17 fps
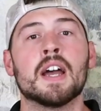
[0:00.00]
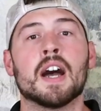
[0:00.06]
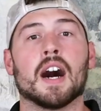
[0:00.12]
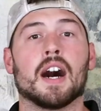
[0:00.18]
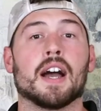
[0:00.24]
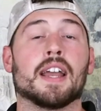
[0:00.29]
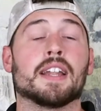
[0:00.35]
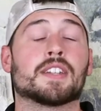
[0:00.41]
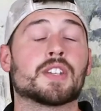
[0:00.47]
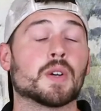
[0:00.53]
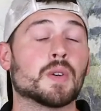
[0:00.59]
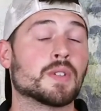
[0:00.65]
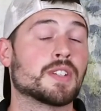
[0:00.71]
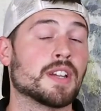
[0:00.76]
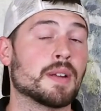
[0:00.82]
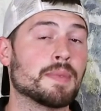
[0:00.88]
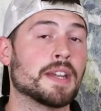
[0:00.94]
And so
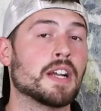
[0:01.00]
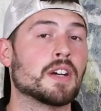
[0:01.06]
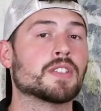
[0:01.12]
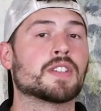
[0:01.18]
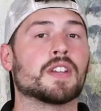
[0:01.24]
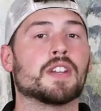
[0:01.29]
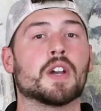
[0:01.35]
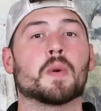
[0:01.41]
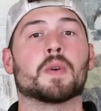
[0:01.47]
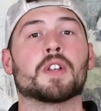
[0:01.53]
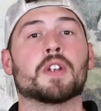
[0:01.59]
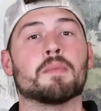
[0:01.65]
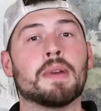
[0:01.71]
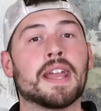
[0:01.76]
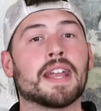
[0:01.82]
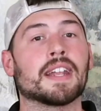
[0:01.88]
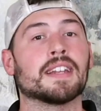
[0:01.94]
something else to know when you're
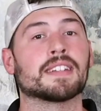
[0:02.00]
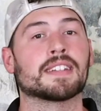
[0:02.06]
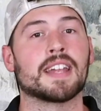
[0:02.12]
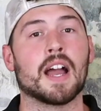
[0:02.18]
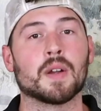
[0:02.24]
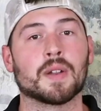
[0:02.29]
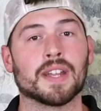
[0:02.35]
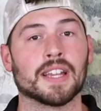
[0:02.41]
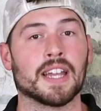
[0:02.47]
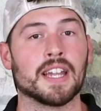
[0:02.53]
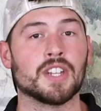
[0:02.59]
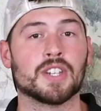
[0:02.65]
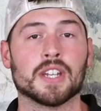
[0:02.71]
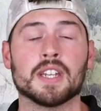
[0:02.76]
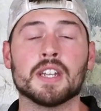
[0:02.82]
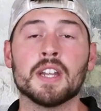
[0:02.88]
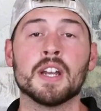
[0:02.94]
making this
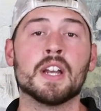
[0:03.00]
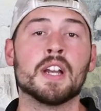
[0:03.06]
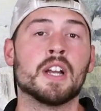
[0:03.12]
calculation,